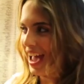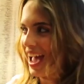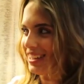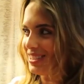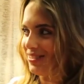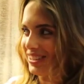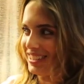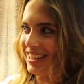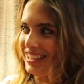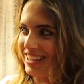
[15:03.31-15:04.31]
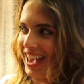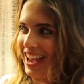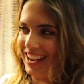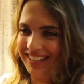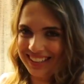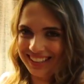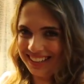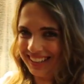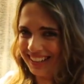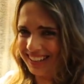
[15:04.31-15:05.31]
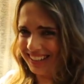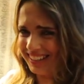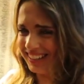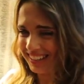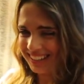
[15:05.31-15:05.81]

pass for today. Very sad